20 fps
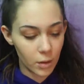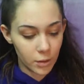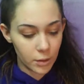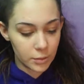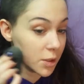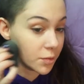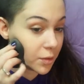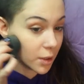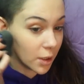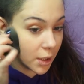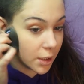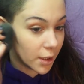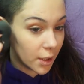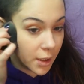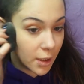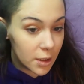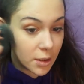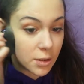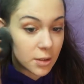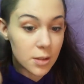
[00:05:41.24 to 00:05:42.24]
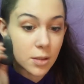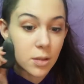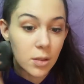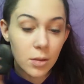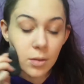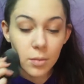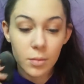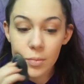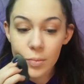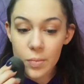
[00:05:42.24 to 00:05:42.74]
Looks really nice.
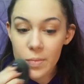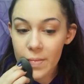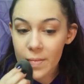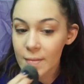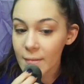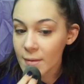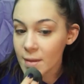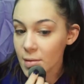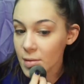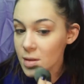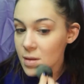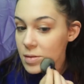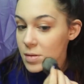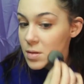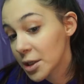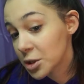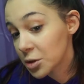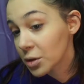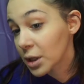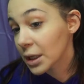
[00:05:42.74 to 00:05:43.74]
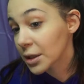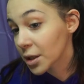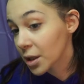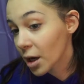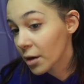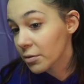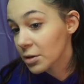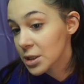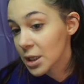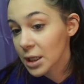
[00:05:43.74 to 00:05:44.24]
I do like the
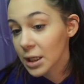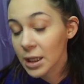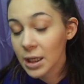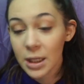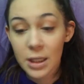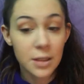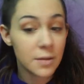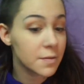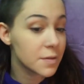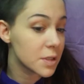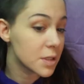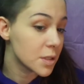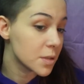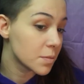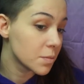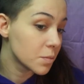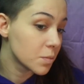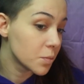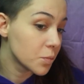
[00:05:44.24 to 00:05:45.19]
coverage that it gives.